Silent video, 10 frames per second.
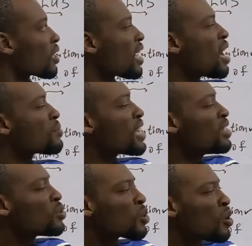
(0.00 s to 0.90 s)
I am
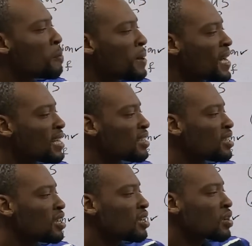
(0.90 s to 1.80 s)
trying to compare
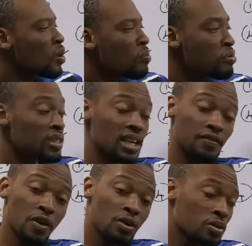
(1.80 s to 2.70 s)
composite
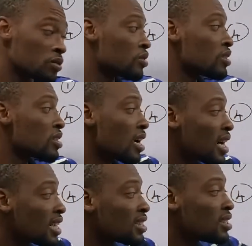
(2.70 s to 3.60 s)
function
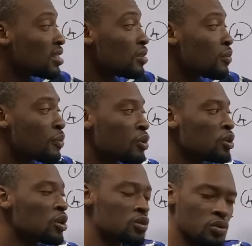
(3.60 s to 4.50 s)
and
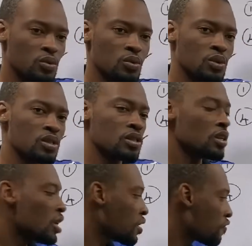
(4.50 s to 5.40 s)
product rule.
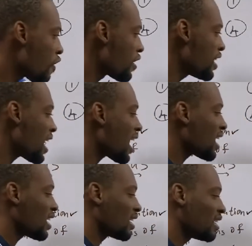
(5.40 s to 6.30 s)
For here,
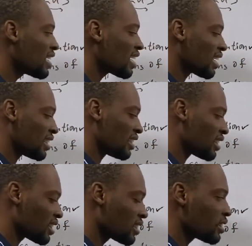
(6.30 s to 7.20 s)
here, and
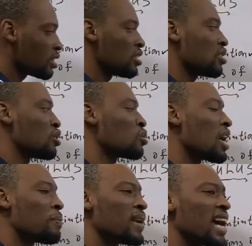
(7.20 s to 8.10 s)
here, you
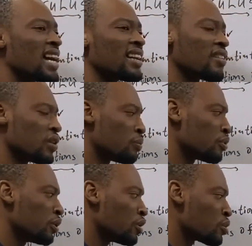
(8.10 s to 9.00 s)
apply the
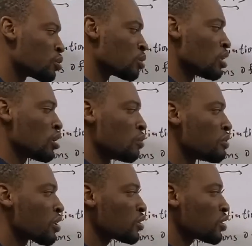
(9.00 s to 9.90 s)
product rule
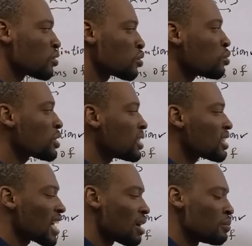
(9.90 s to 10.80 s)
because two
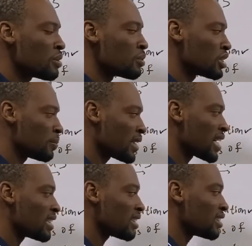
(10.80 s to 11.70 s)
things are being multiplied.